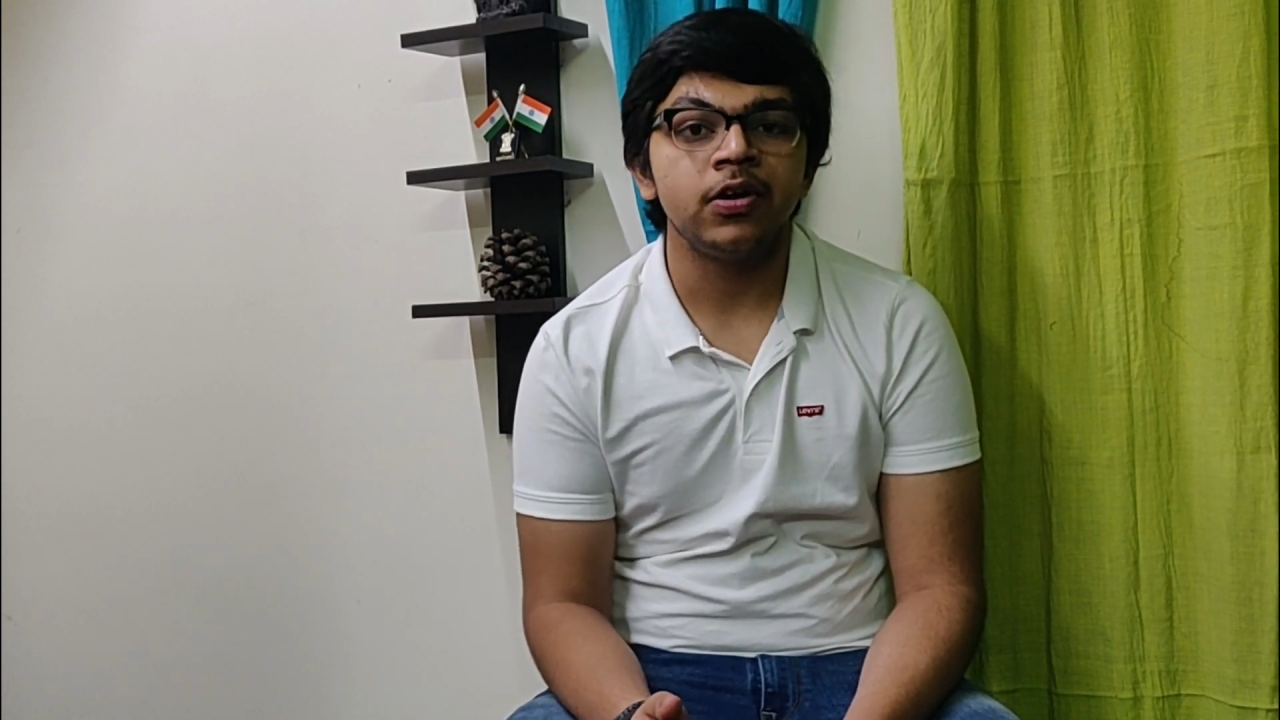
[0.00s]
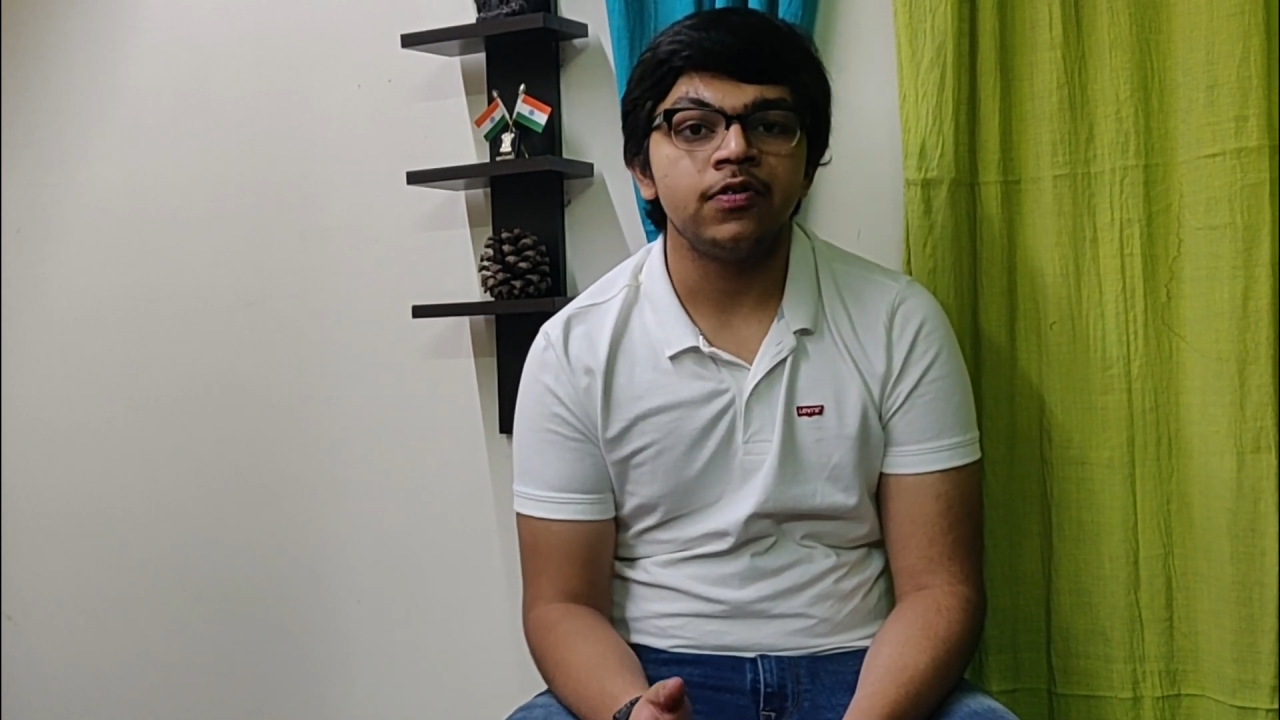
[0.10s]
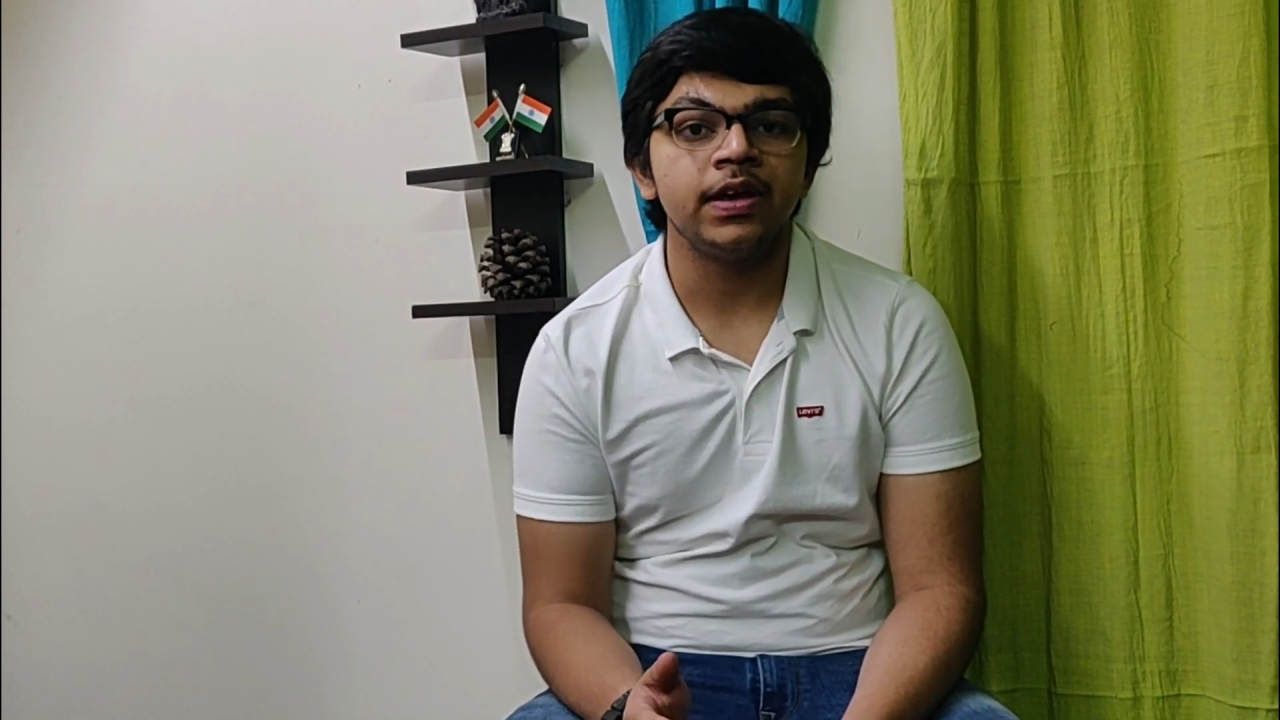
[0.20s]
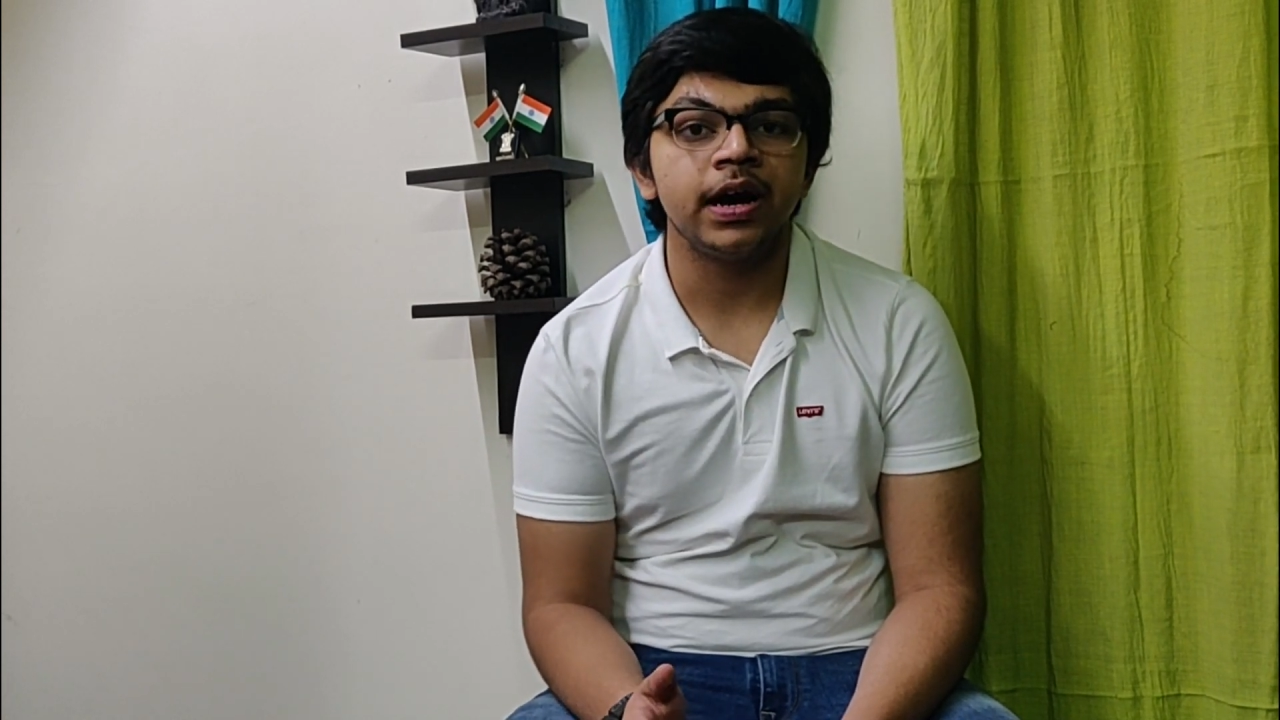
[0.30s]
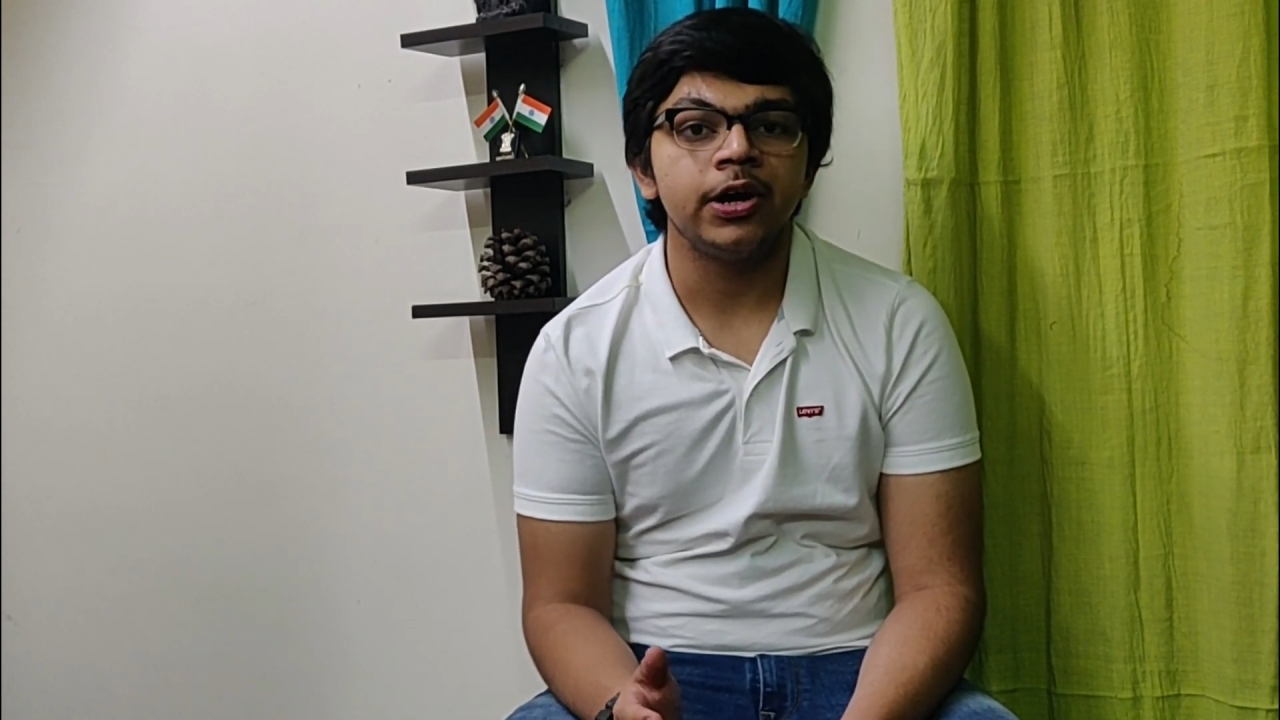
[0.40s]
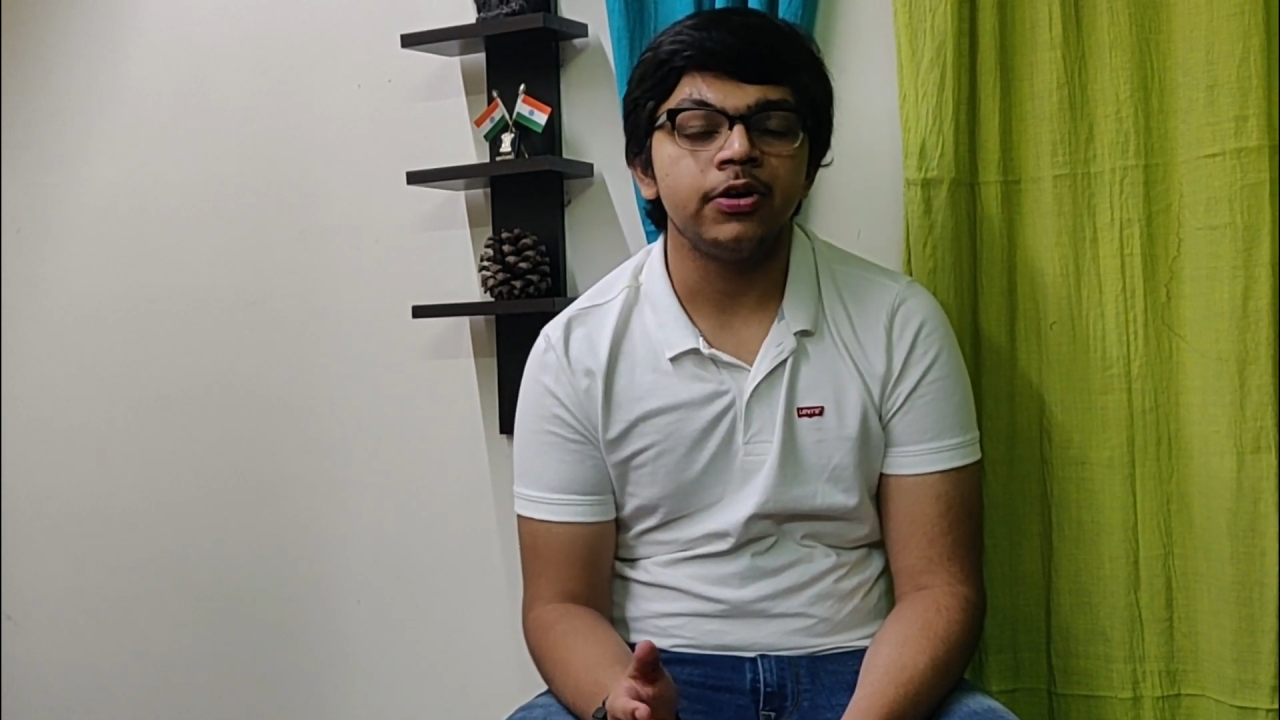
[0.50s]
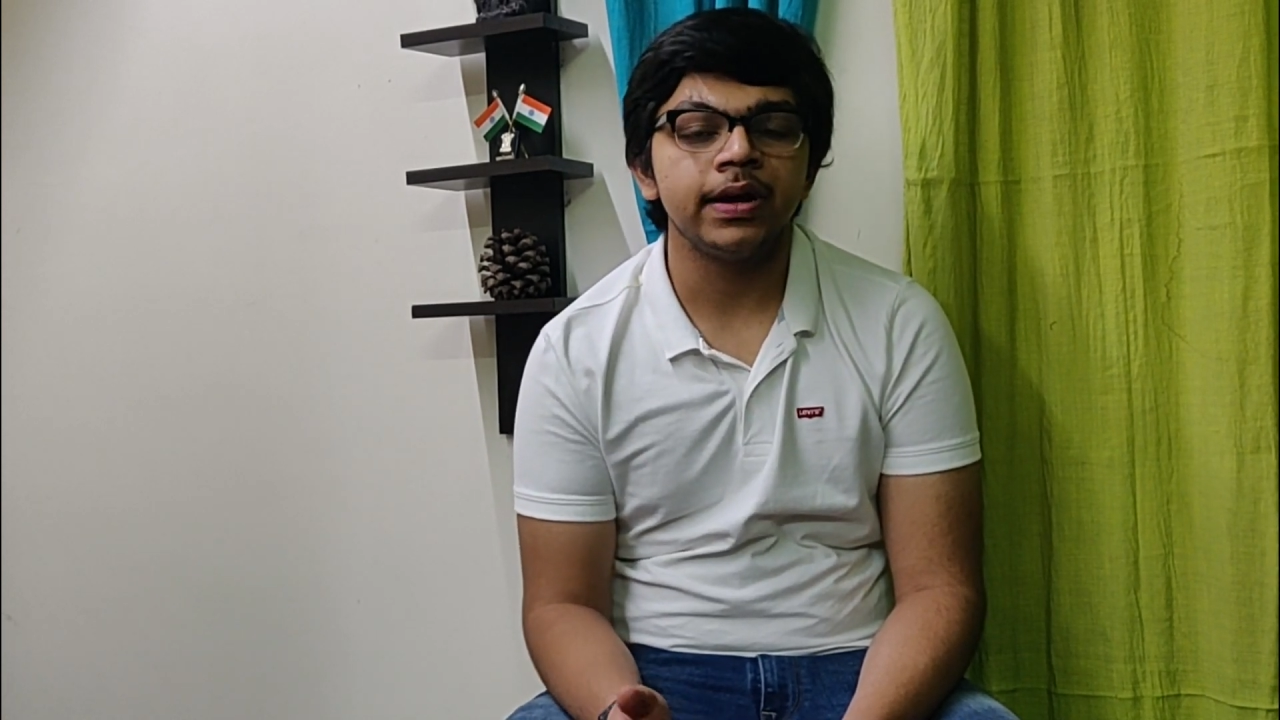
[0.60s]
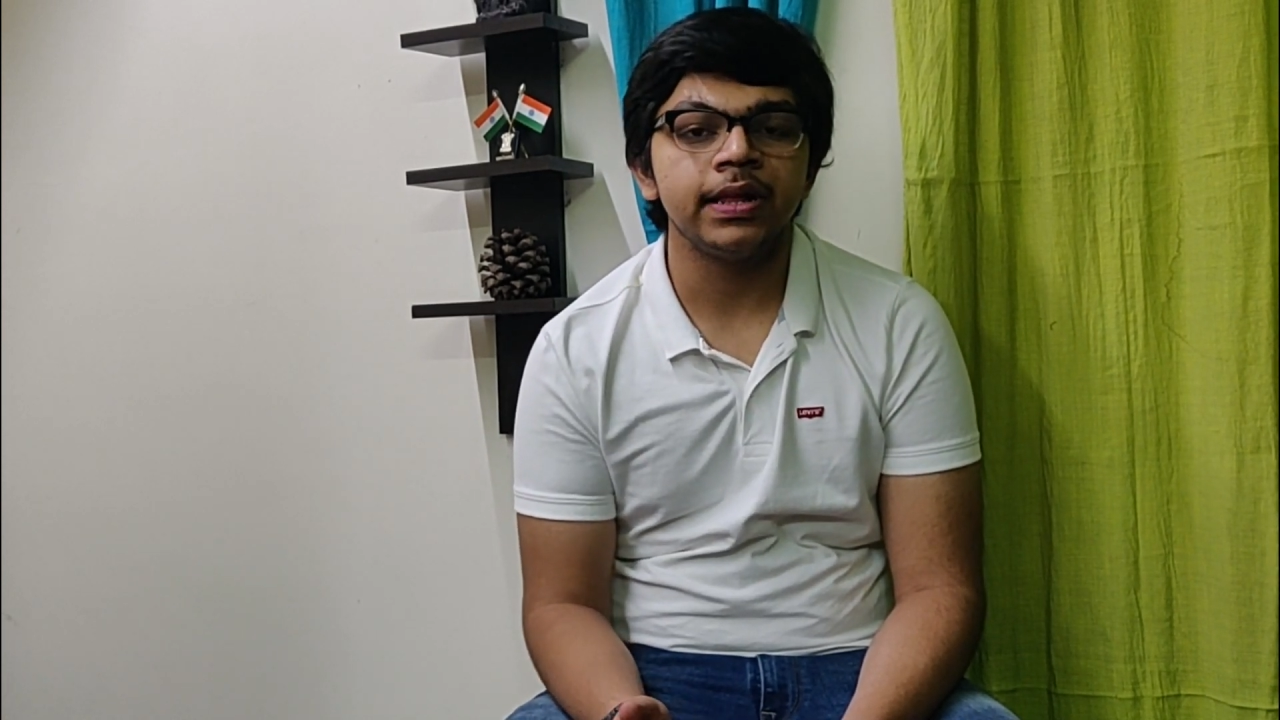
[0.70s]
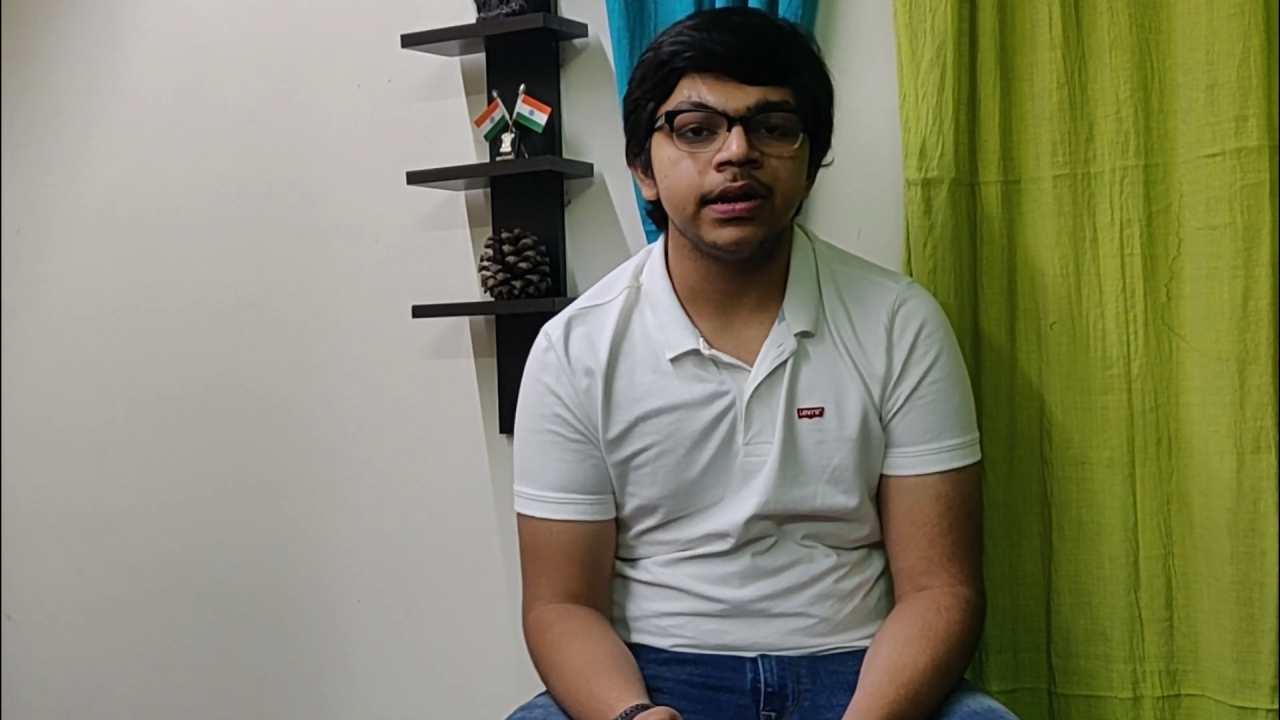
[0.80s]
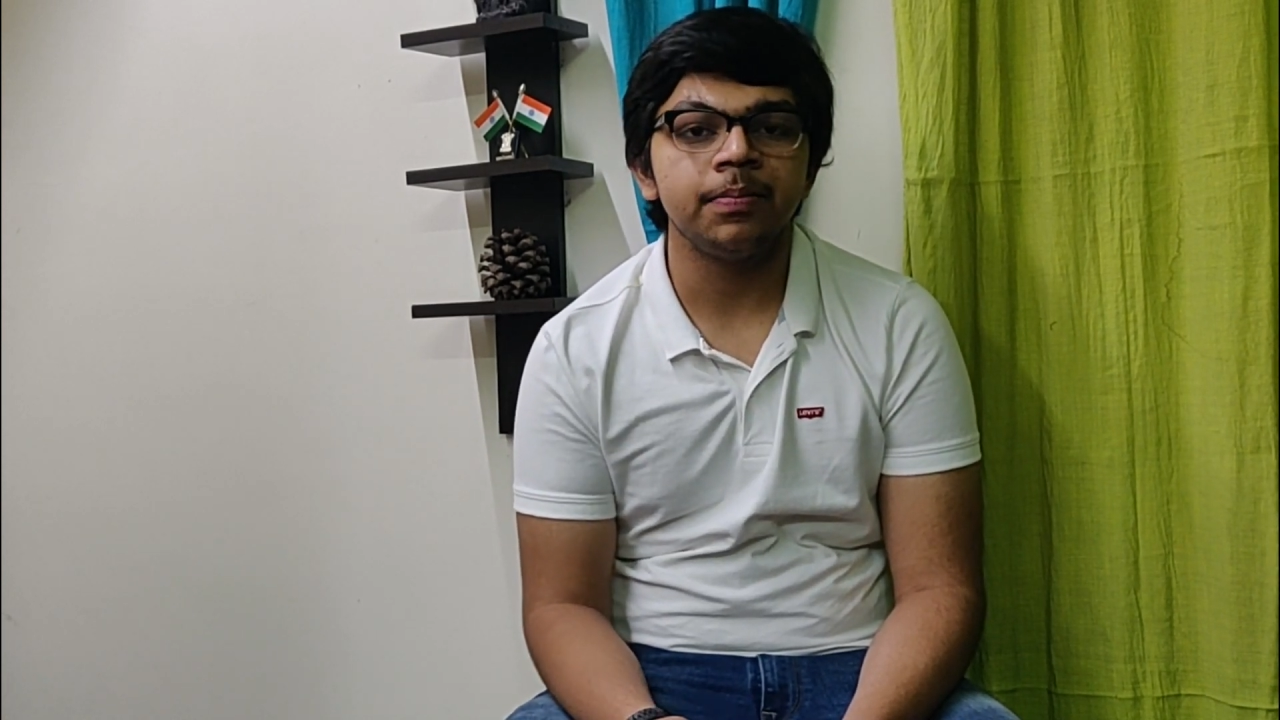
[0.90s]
of the Ayurveda